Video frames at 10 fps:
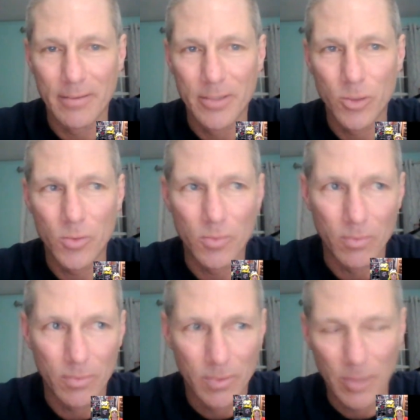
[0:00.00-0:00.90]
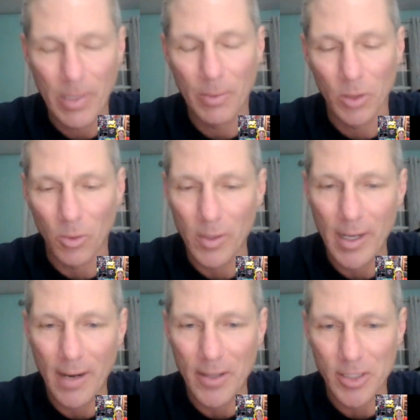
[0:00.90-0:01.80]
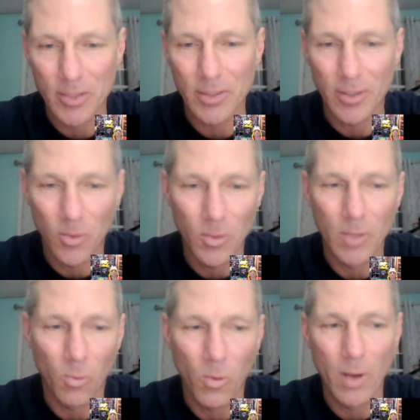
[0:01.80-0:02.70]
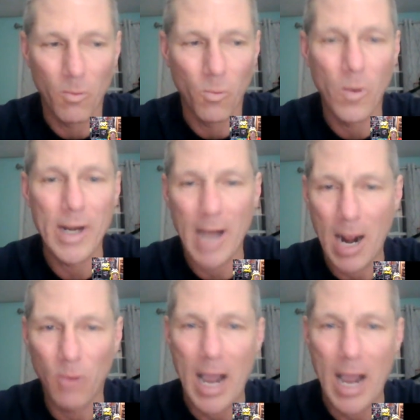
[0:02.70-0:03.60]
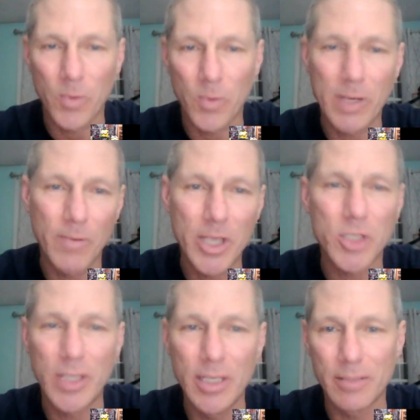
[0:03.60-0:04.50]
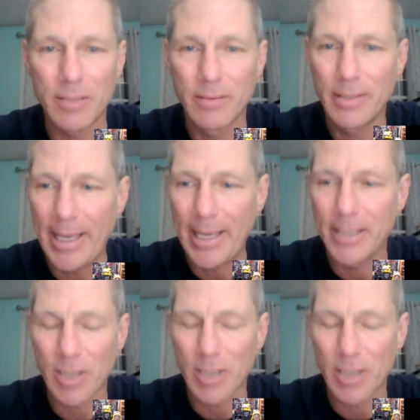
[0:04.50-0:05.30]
to the people that were there, I says, how do we reach these kids?